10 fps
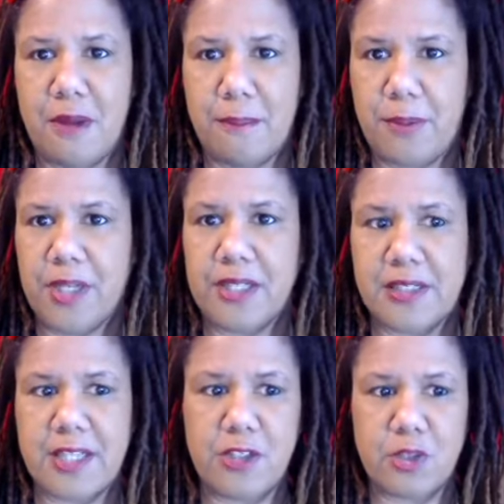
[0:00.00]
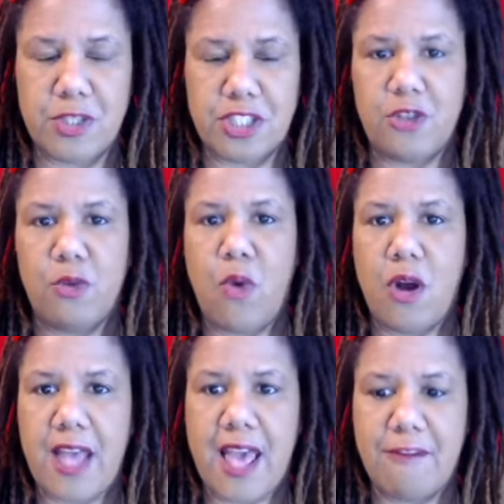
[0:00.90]
putting a sales widget. You
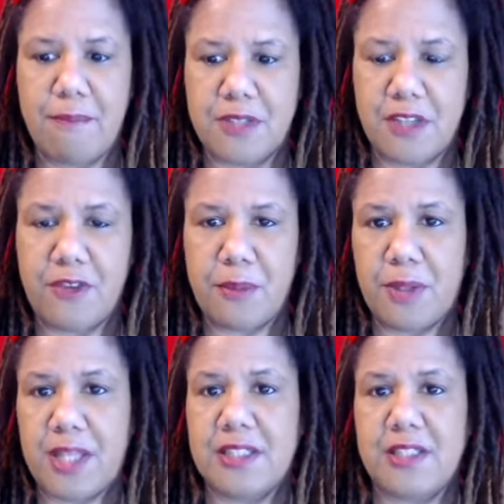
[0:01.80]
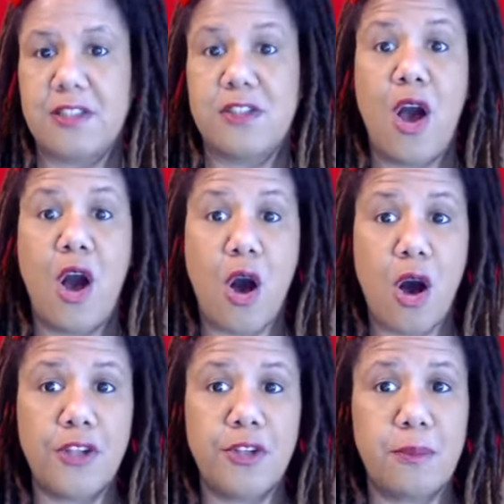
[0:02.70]
want to have different places
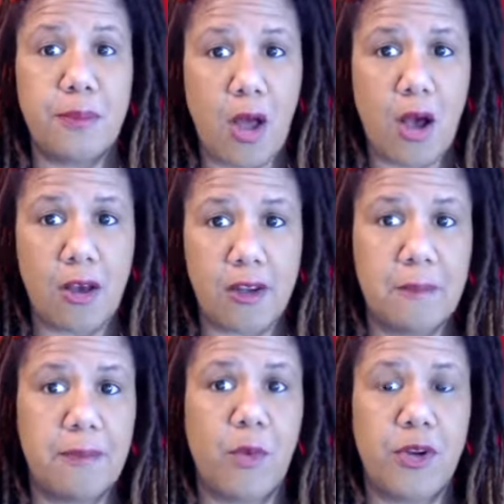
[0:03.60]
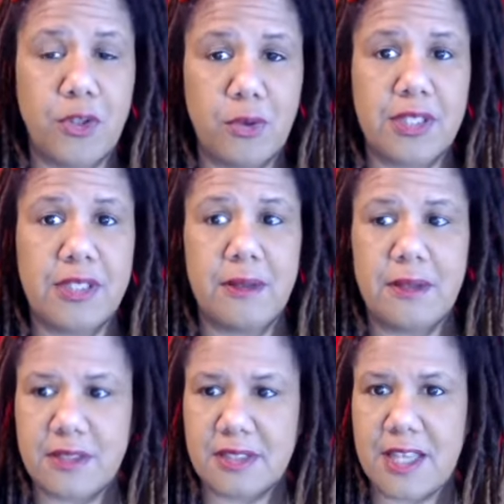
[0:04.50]
on your blog where you can
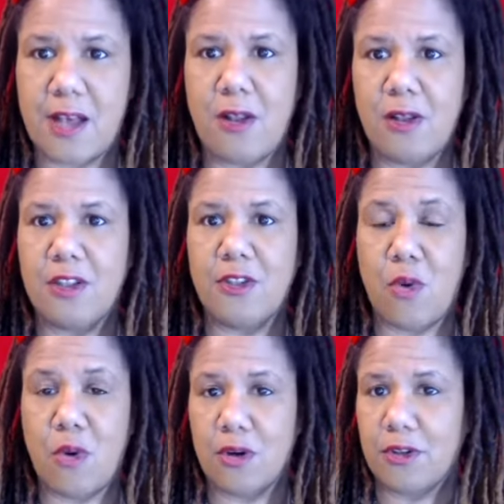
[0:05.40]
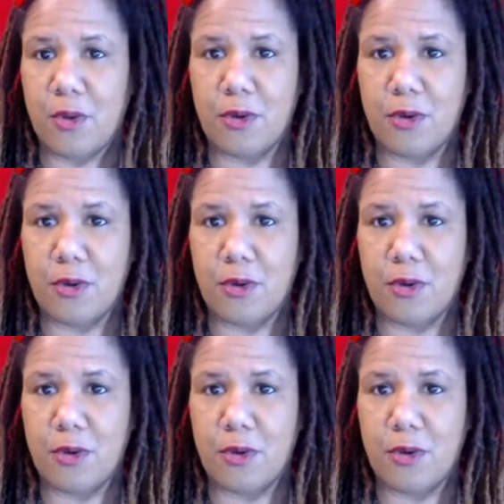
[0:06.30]
sell your